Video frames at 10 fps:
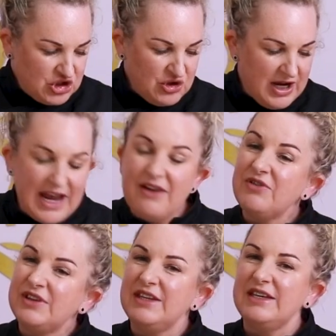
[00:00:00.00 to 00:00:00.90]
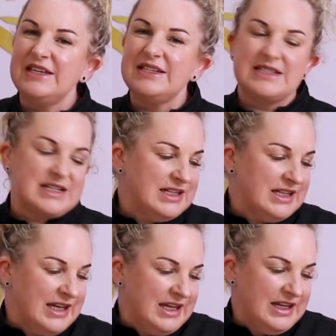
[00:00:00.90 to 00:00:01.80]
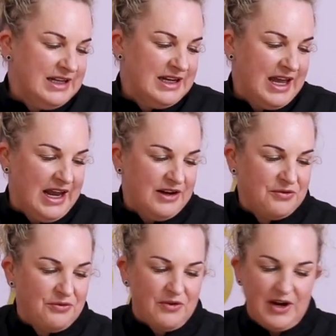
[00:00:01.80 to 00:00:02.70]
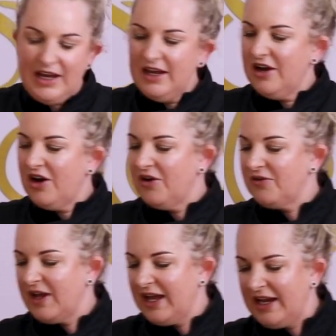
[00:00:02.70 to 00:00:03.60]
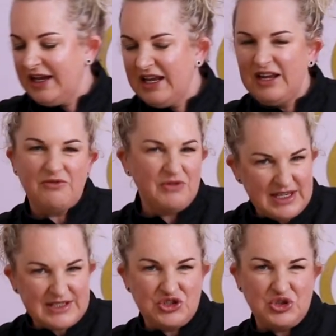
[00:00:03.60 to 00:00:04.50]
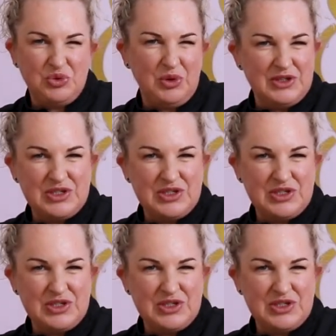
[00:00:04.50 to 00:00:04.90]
sure everything is clean and free of any residue on the